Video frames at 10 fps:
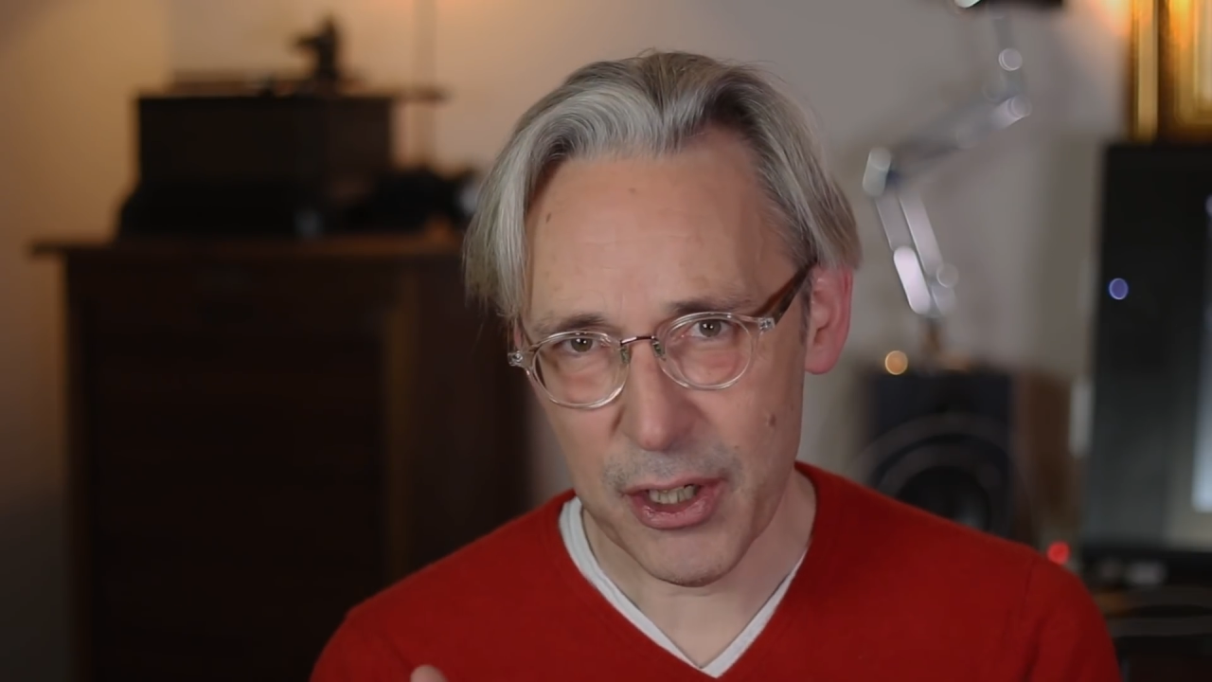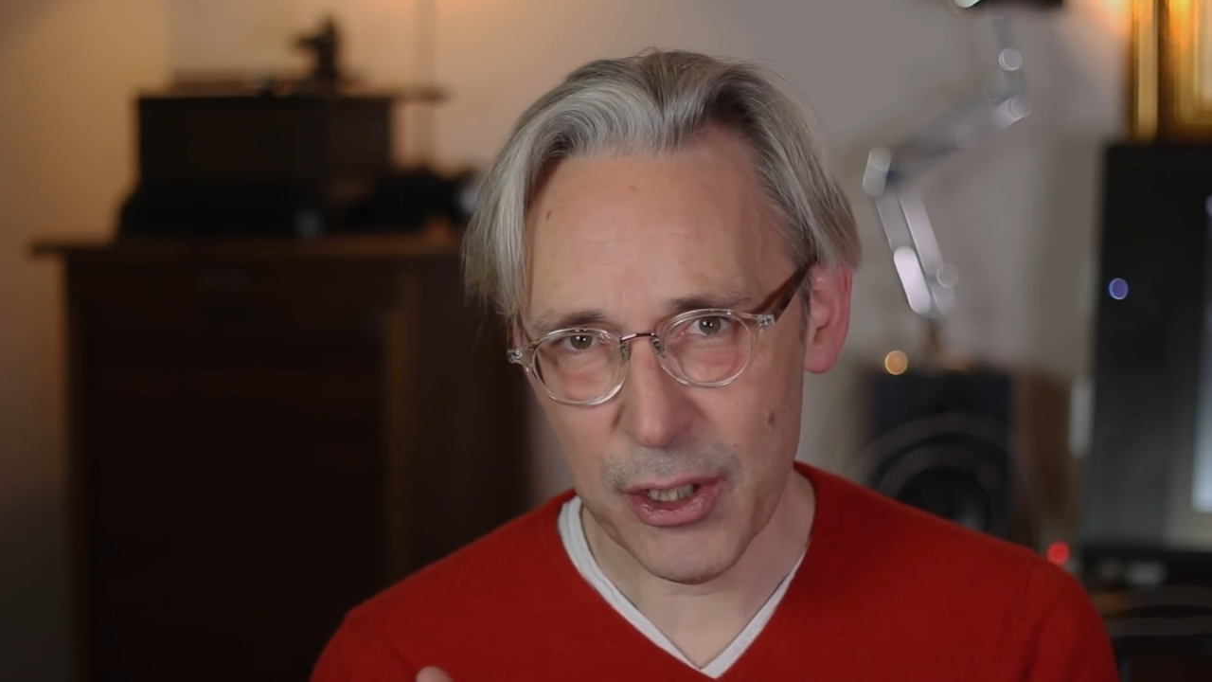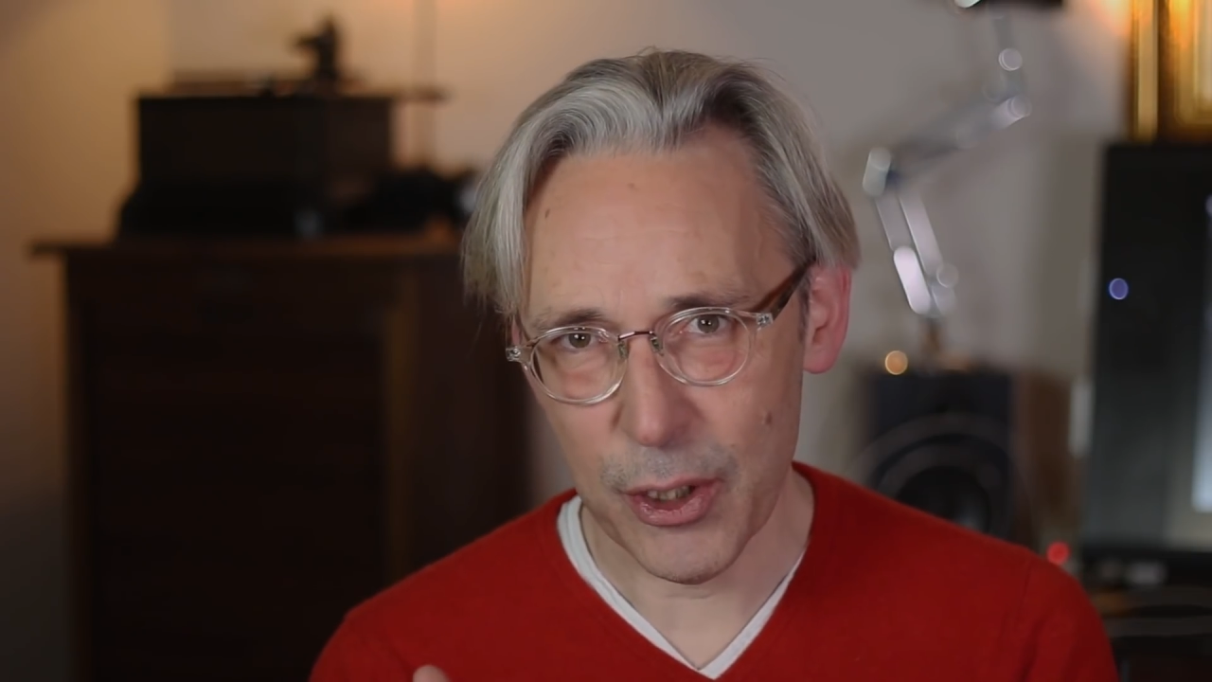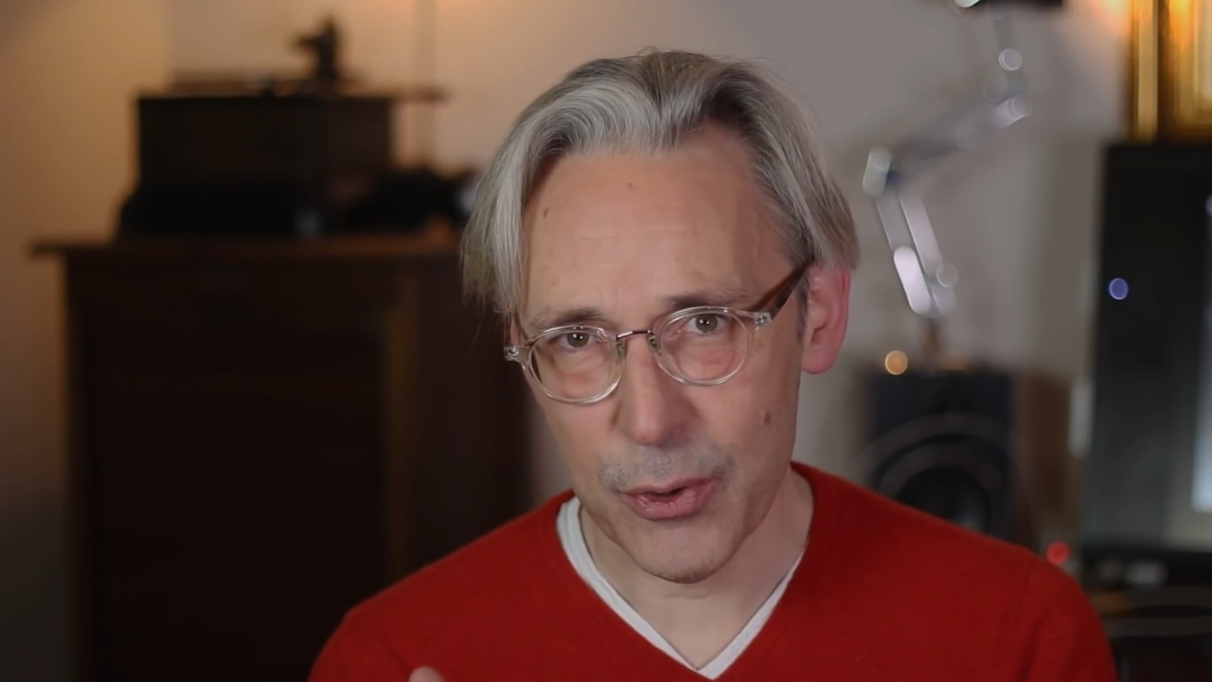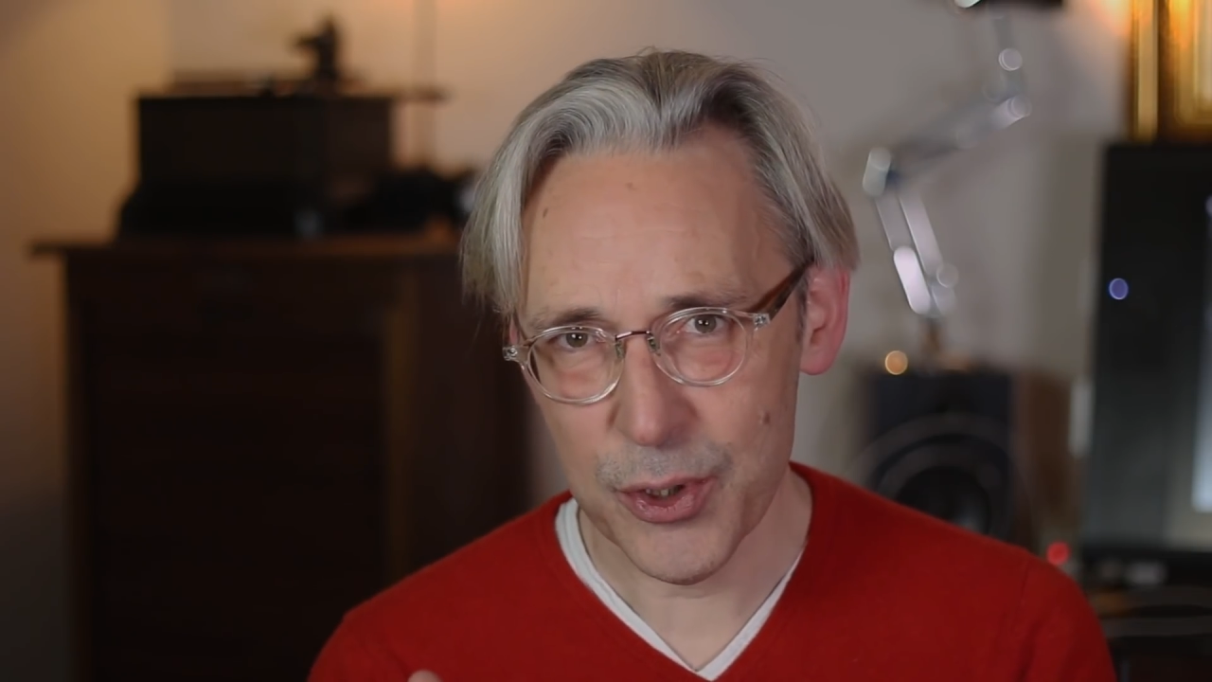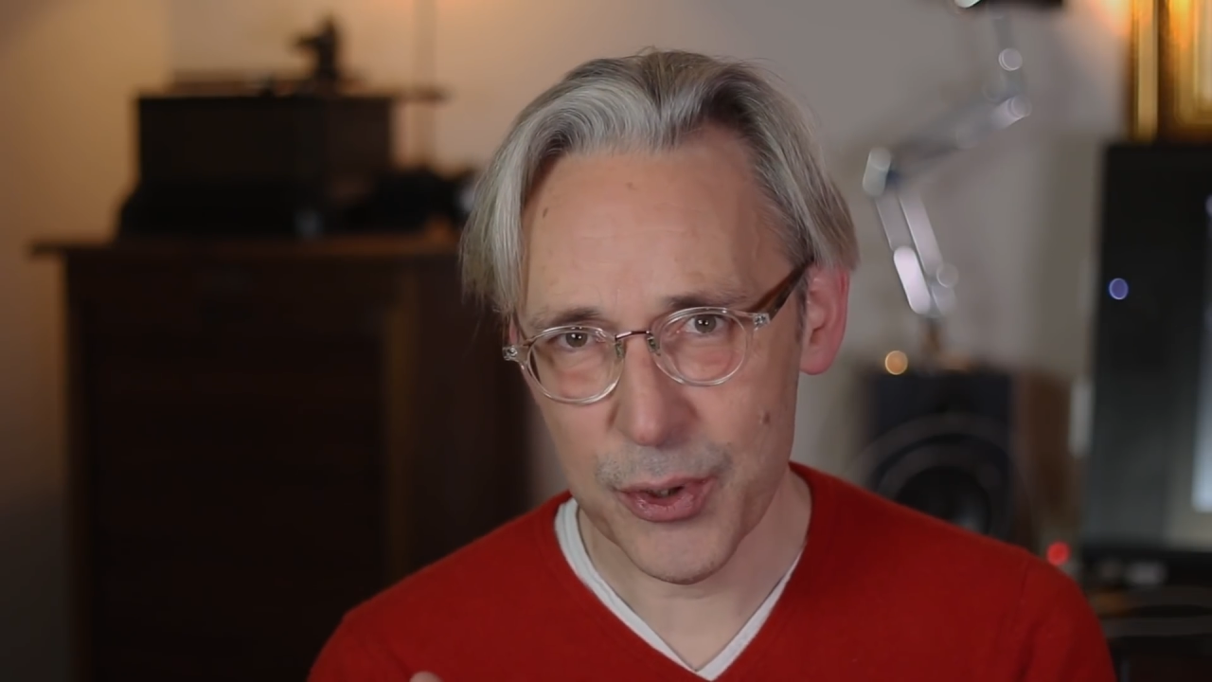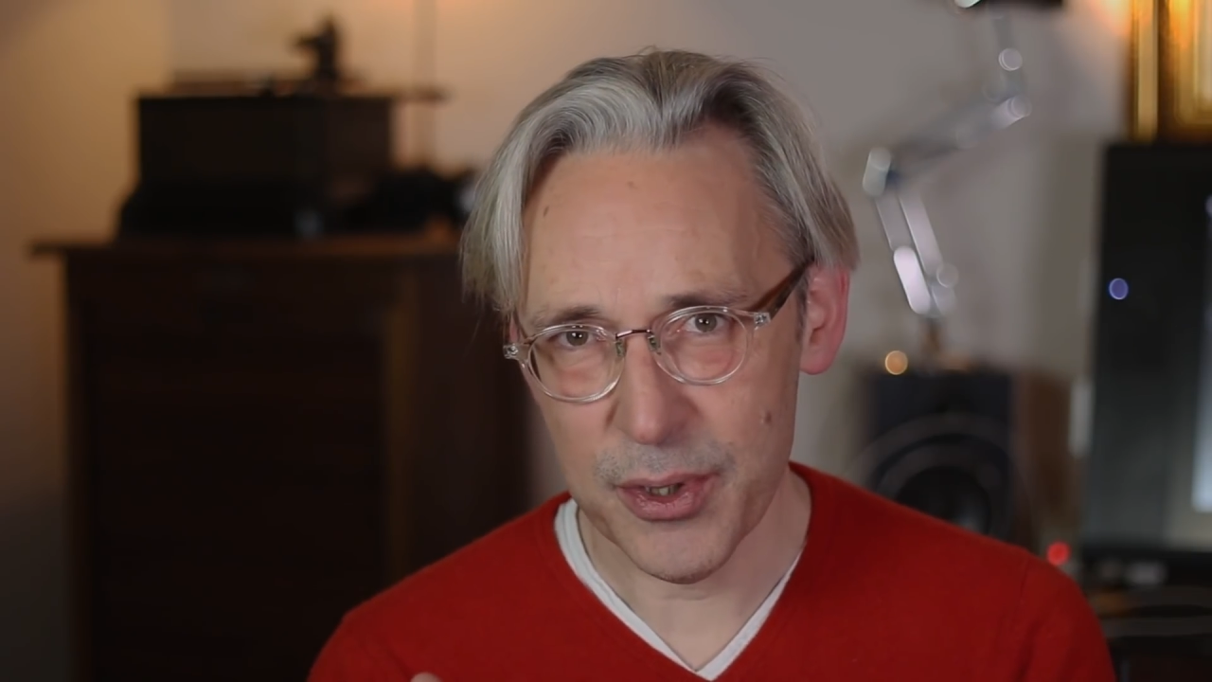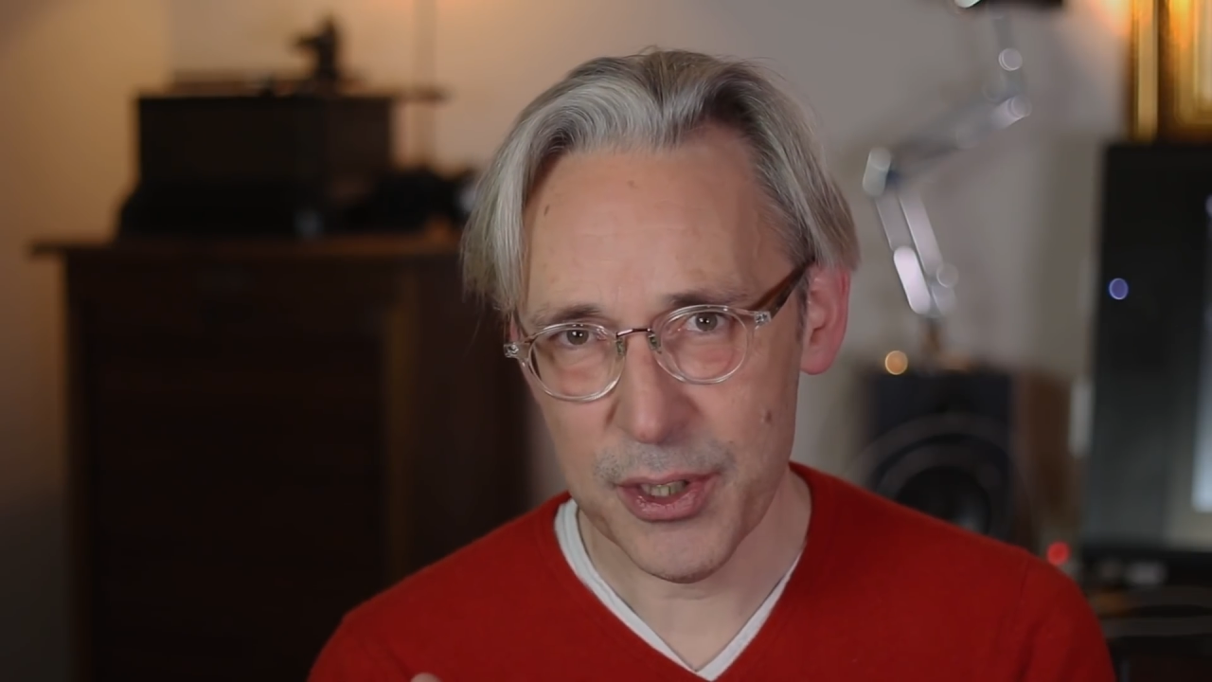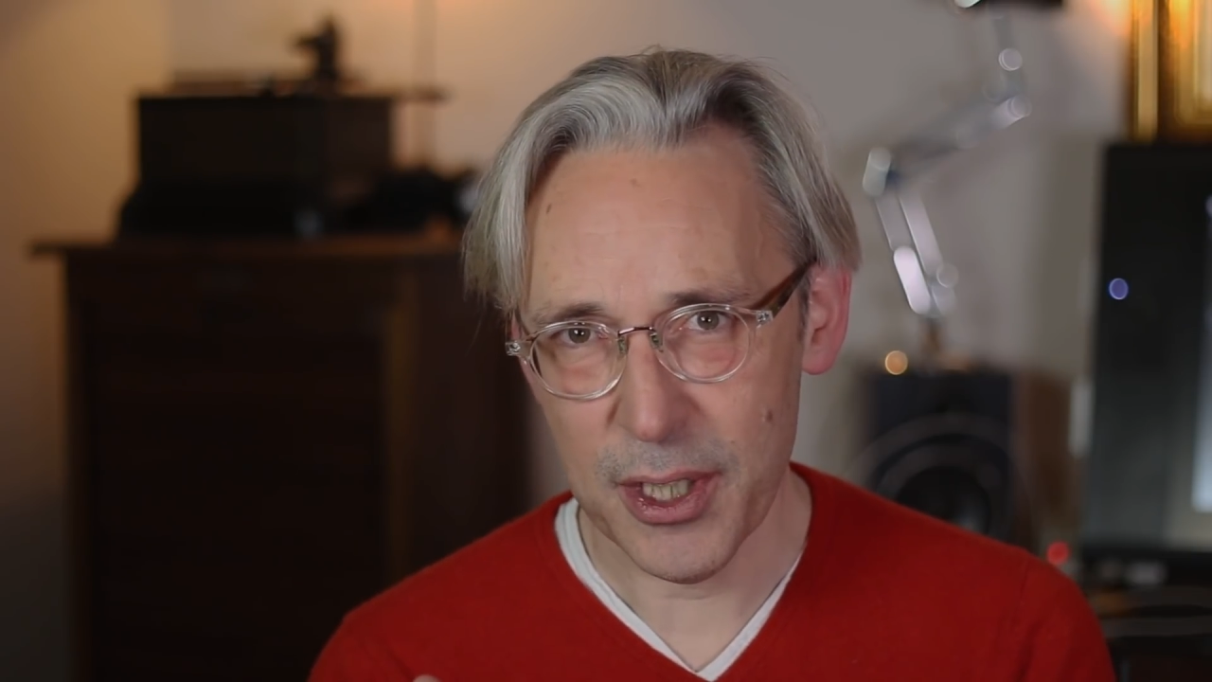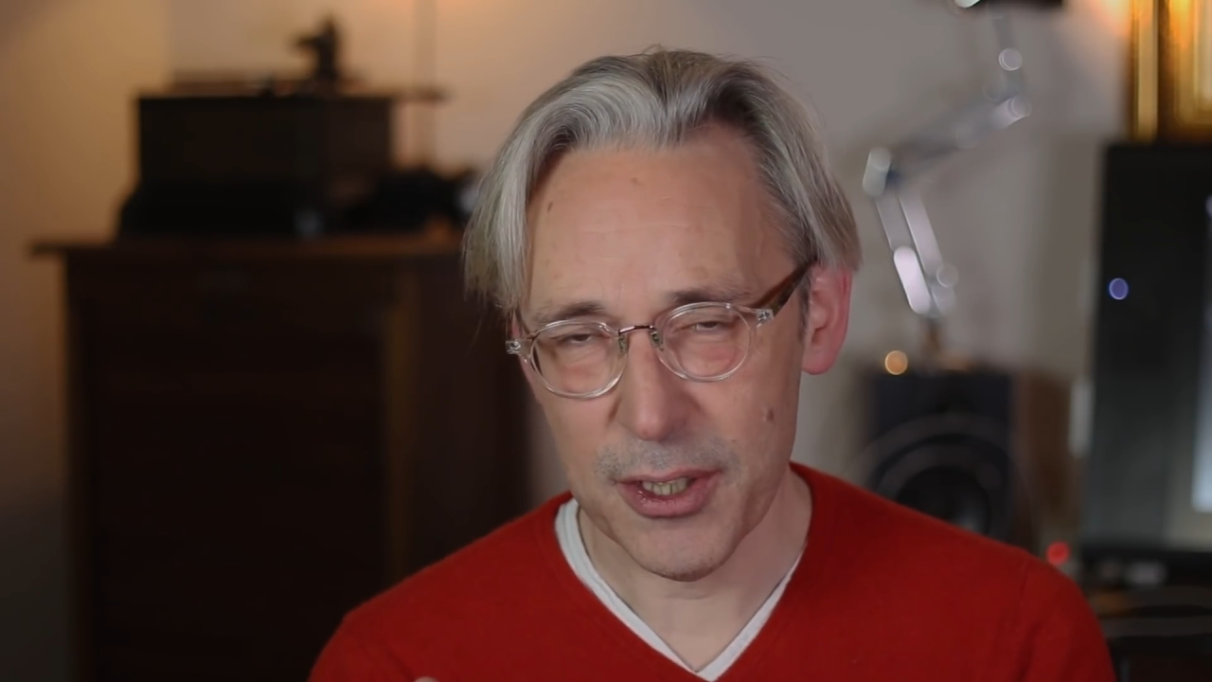close to each